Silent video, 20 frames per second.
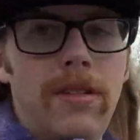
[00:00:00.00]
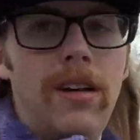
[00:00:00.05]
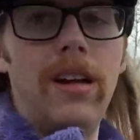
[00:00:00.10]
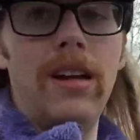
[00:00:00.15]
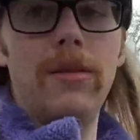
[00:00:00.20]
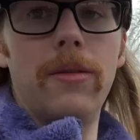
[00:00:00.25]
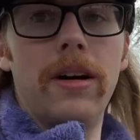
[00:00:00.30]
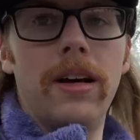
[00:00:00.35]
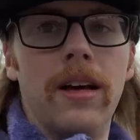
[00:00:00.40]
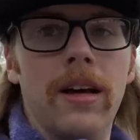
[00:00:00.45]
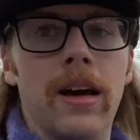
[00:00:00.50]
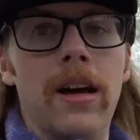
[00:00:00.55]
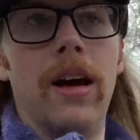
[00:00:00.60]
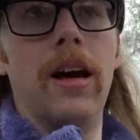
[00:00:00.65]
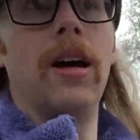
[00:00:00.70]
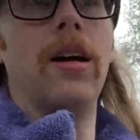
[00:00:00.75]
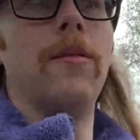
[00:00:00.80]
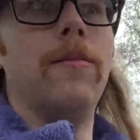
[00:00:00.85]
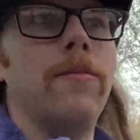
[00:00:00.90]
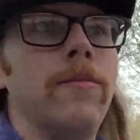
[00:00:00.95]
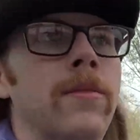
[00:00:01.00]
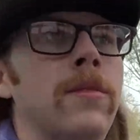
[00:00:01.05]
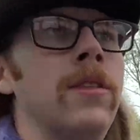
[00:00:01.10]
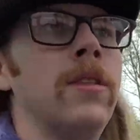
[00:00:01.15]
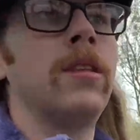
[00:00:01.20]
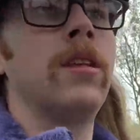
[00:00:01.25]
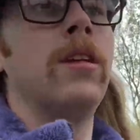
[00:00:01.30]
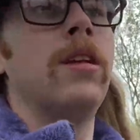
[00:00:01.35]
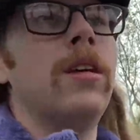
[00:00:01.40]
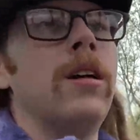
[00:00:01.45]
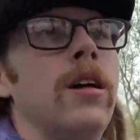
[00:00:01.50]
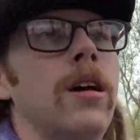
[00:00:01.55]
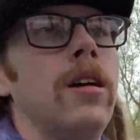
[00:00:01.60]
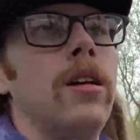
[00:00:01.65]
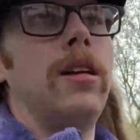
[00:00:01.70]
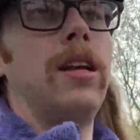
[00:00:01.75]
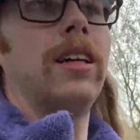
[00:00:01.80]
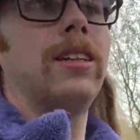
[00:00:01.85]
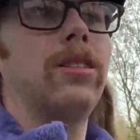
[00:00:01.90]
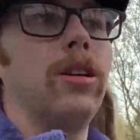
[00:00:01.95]
Anyway,
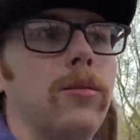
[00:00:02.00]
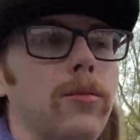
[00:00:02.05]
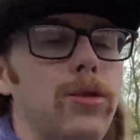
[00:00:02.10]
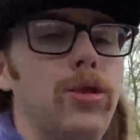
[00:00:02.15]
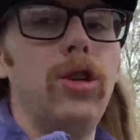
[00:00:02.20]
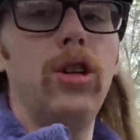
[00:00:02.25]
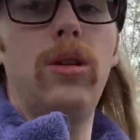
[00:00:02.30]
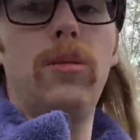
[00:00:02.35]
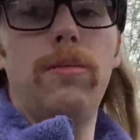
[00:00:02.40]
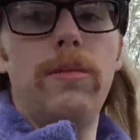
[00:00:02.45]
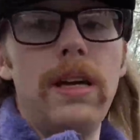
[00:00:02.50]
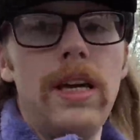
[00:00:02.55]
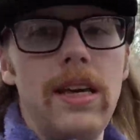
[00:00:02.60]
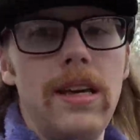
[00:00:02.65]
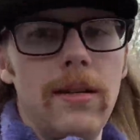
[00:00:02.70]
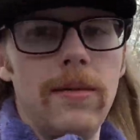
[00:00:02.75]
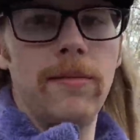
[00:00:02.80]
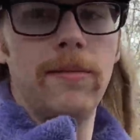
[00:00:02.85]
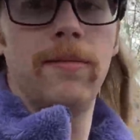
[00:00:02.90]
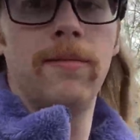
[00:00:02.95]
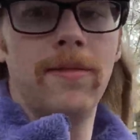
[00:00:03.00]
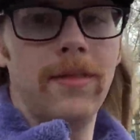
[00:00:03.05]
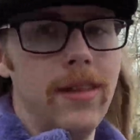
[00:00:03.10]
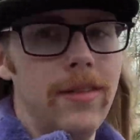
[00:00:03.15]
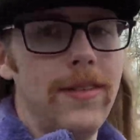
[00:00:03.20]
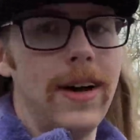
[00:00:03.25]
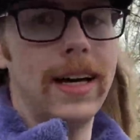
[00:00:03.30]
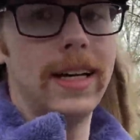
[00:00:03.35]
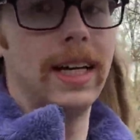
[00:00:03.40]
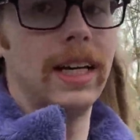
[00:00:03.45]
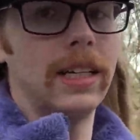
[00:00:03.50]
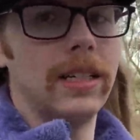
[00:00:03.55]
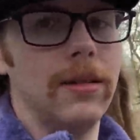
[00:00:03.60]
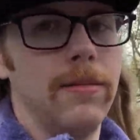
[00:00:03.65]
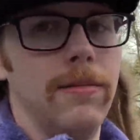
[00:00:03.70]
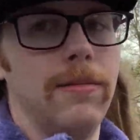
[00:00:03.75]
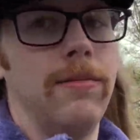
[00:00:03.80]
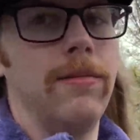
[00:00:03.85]
next stop should be the viaduct.